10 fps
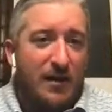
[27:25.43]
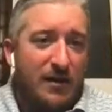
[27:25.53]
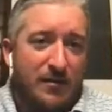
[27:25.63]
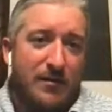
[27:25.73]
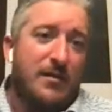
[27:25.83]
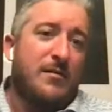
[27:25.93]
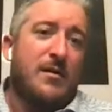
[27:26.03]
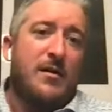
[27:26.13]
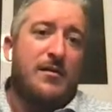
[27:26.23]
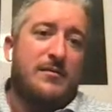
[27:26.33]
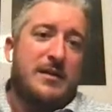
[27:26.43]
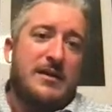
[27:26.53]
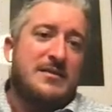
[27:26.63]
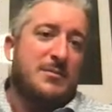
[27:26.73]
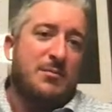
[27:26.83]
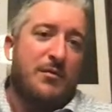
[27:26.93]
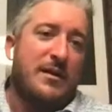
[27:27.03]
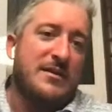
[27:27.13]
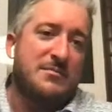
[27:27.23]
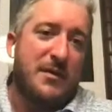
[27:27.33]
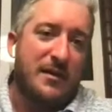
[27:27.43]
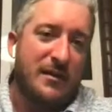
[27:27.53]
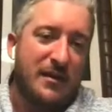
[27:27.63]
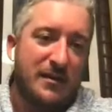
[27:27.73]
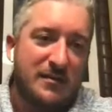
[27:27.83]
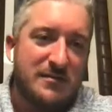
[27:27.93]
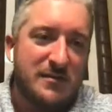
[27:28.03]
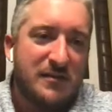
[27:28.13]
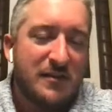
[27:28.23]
I don't know. I'll take some of Braden's pancakes.